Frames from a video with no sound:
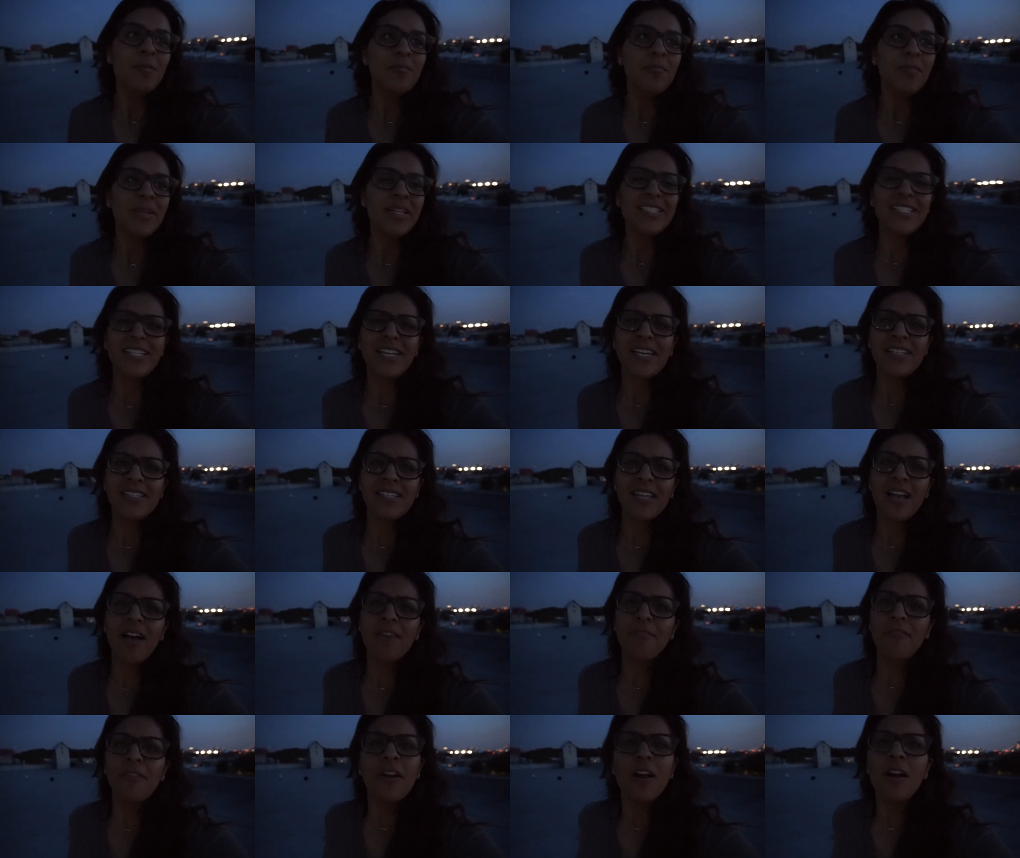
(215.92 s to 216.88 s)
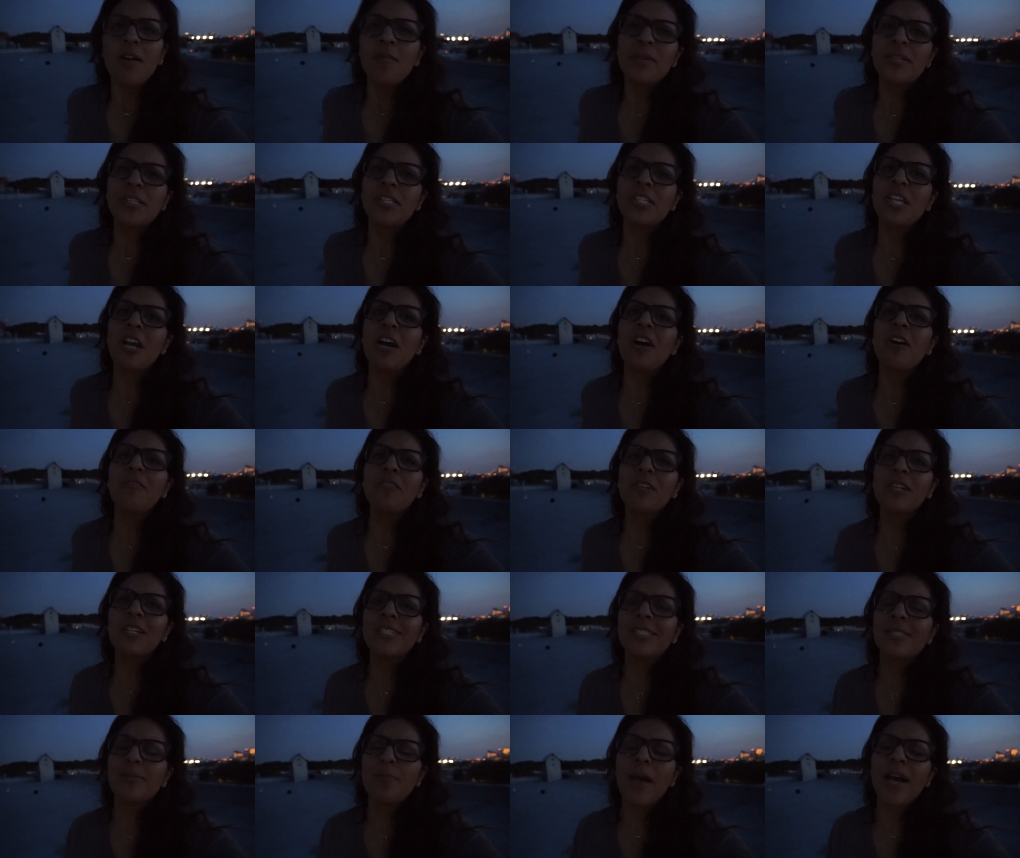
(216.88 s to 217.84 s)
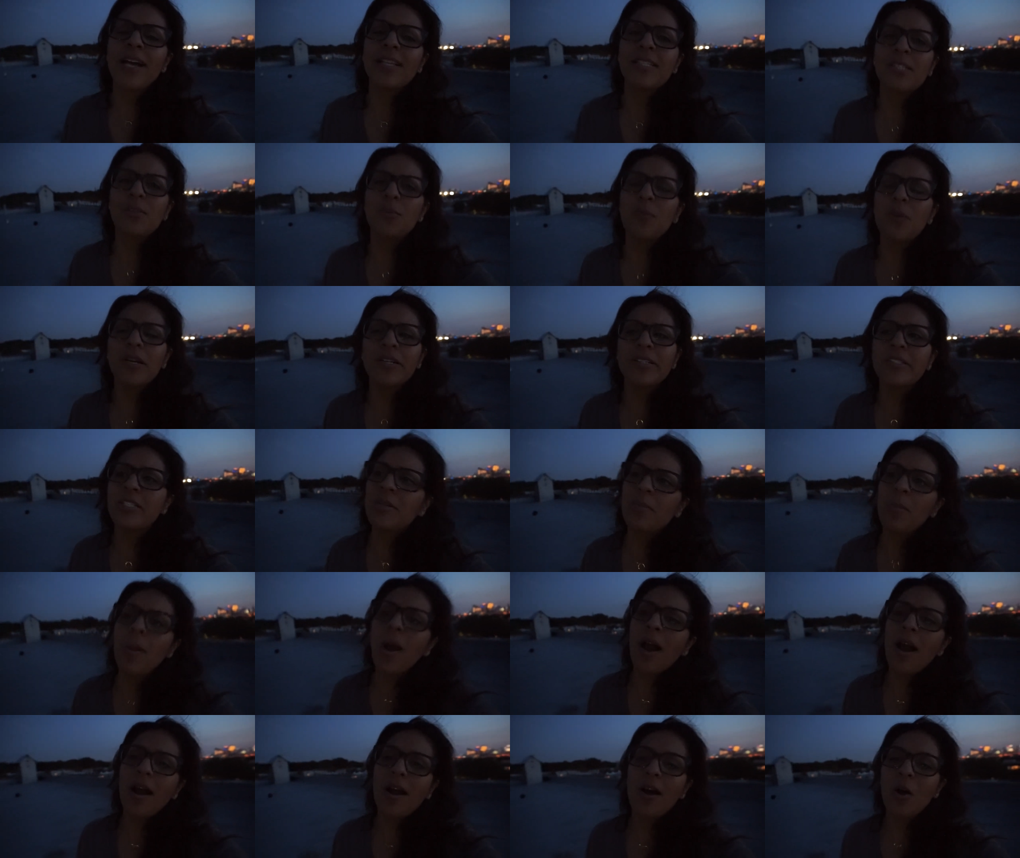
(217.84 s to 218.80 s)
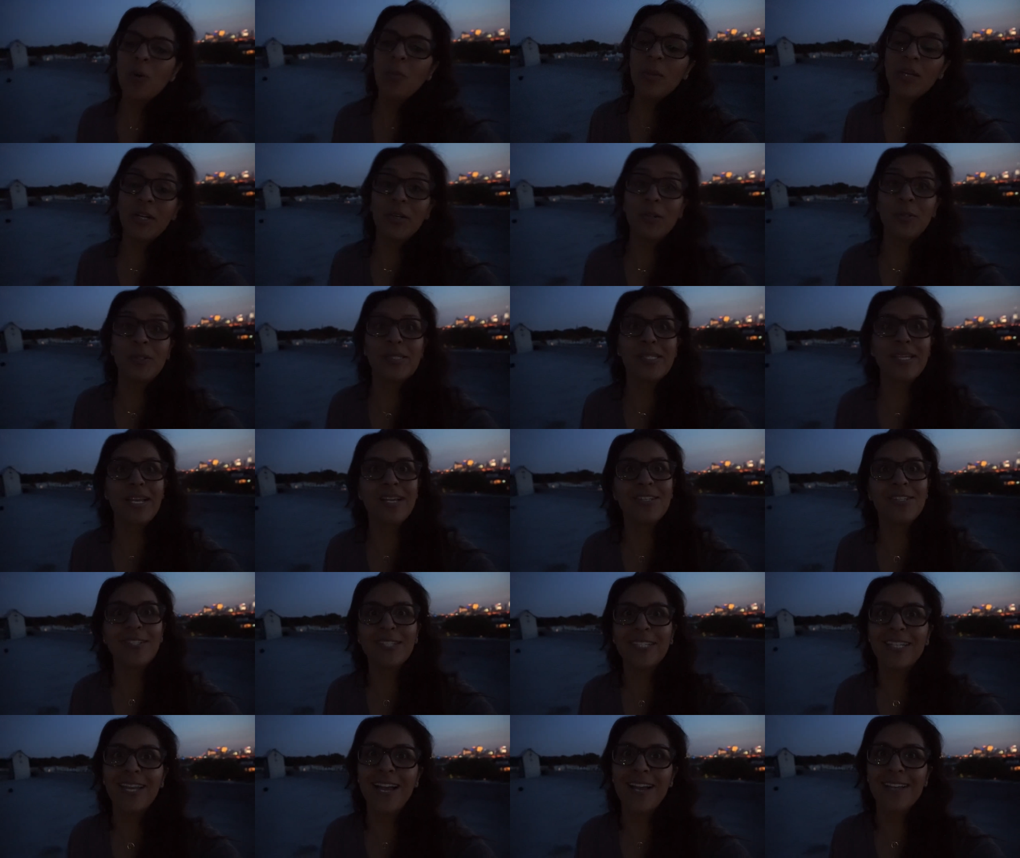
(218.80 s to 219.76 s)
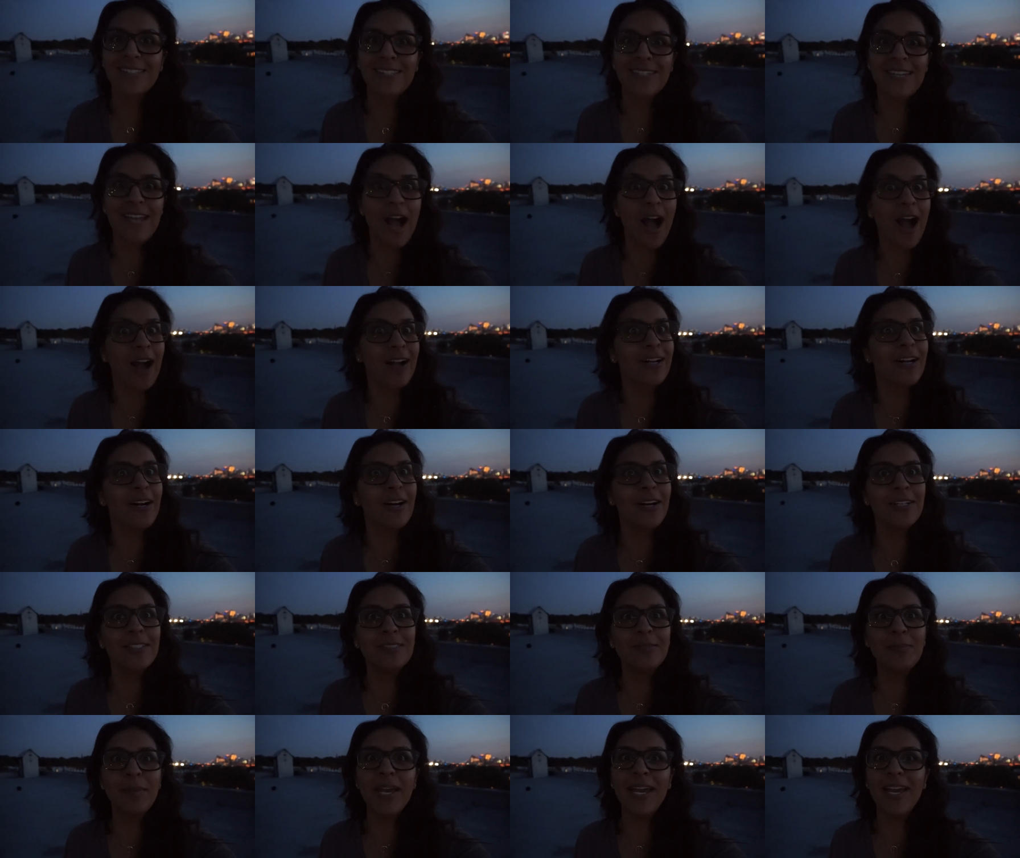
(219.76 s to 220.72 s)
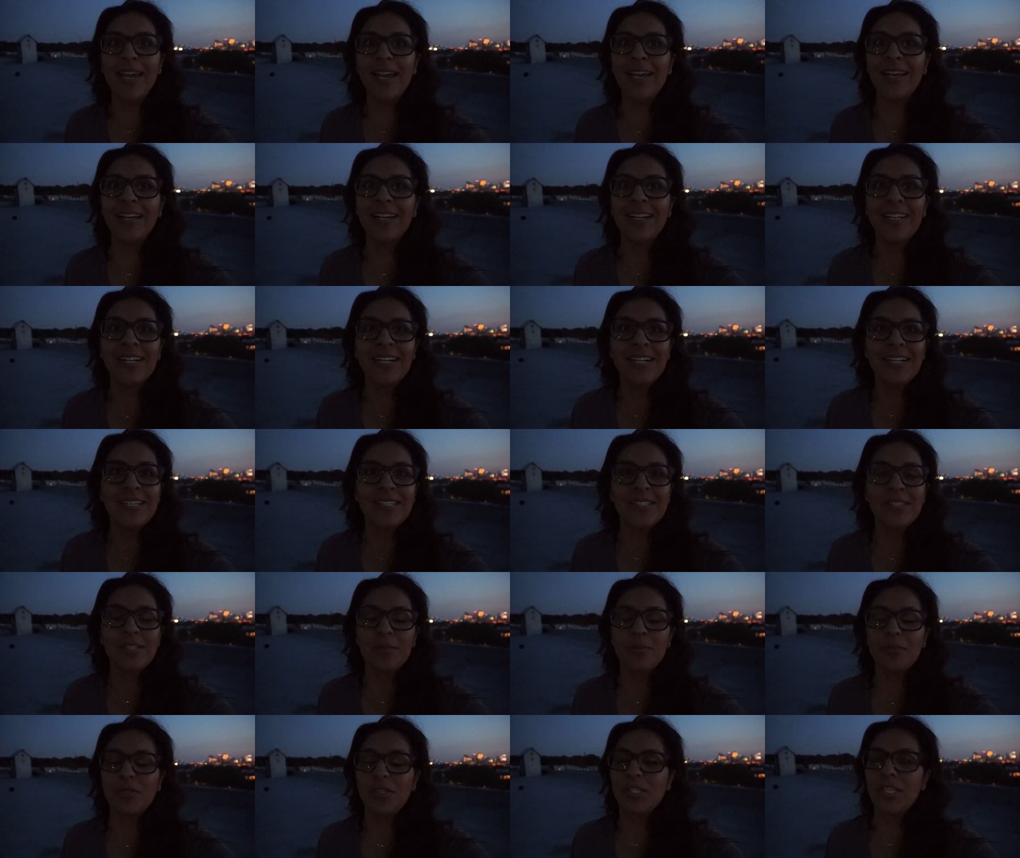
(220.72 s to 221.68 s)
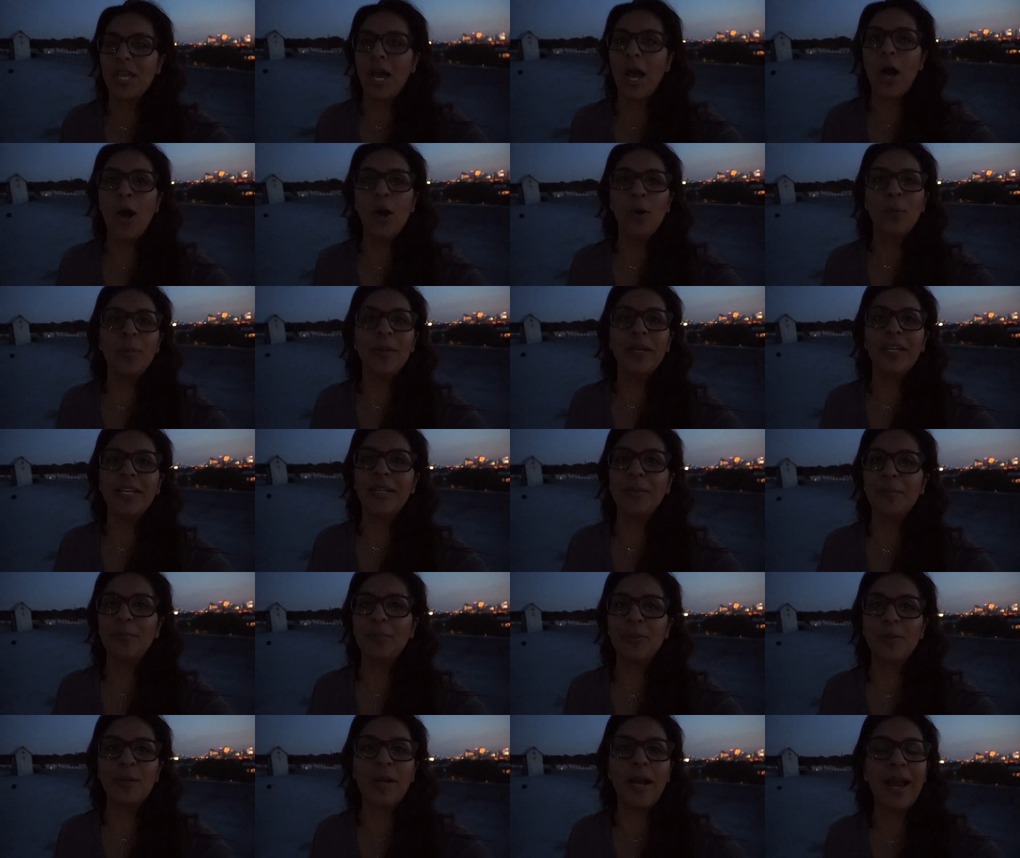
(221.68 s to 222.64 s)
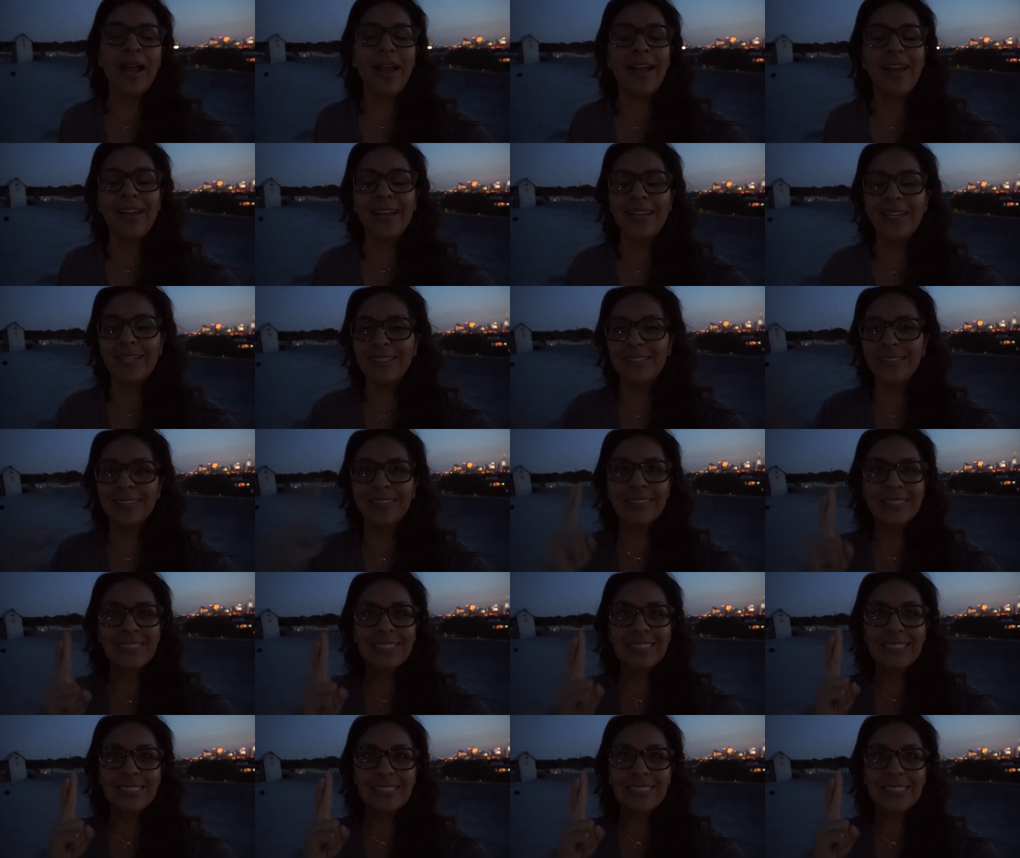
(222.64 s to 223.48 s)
My days off are almost over. It's back to work tomorrow, but crew scheduling has not called me. So I'm just hoping and praying.